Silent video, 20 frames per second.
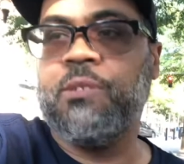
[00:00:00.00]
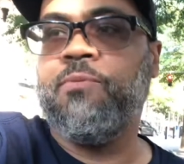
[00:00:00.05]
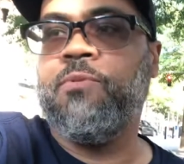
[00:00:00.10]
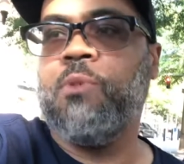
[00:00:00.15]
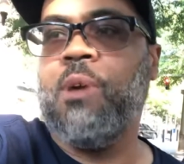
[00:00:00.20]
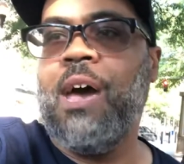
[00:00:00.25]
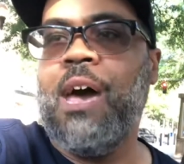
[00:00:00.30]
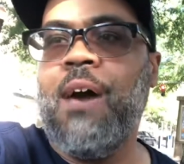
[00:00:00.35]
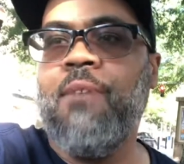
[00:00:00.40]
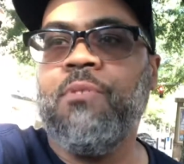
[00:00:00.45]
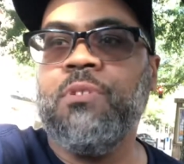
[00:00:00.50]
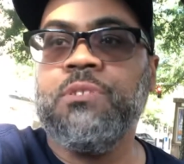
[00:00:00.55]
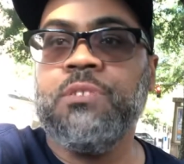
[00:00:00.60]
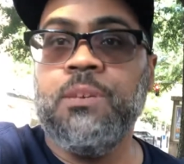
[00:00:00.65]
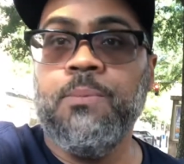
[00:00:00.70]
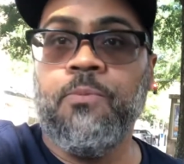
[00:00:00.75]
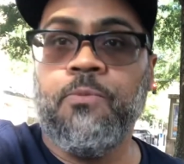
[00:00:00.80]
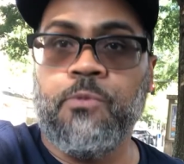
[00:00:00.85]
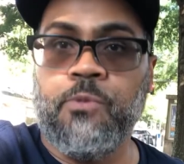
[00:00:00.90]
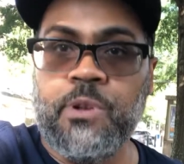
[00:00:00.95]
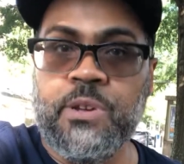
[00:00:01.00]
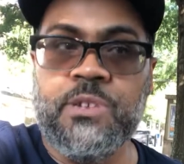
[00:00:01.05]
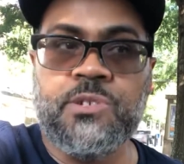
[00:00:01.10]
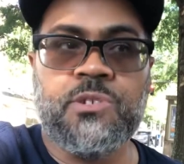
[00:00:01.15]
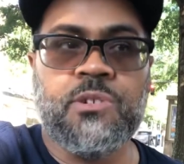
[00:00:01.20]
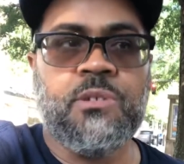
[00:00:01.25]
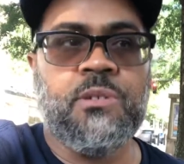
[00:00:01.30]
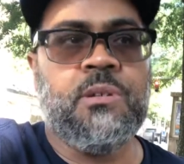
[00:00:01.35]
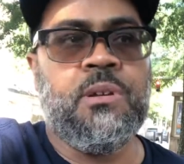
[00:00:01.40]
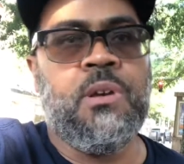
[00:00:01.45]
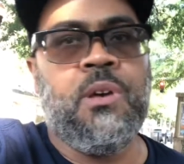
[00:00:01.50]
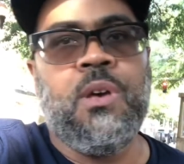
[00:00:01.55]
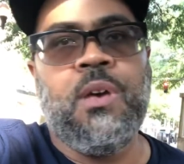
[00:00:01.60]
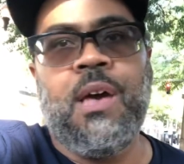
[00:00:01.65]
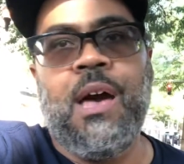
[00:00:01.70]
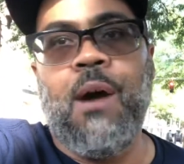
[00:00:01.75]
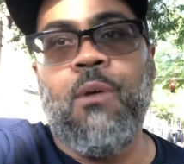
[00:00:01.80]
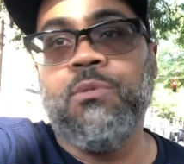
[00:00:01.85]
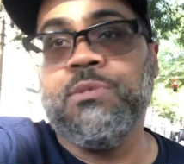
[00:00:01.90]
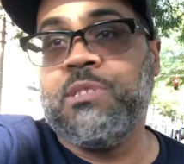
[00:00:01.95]
If you have a deep freezer,
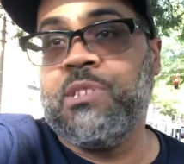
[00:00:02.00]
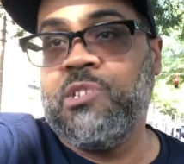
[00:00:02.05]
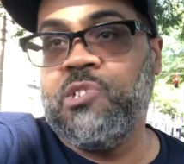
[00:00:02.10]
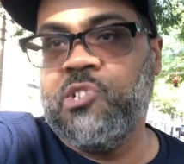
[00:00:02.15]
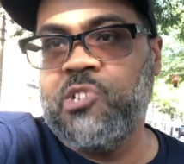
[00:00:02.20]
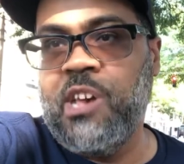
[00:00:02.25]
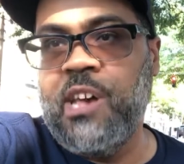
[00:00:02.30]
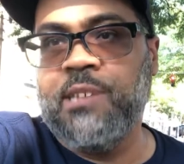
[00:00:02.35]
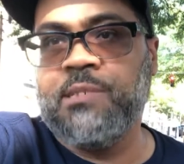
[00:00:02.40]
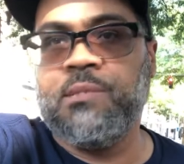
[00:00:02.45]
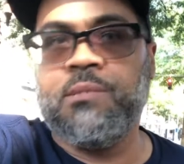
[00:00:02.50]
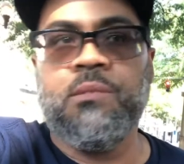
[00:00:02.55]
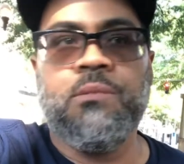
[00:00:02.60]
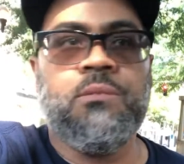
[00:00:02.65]
I would suggest,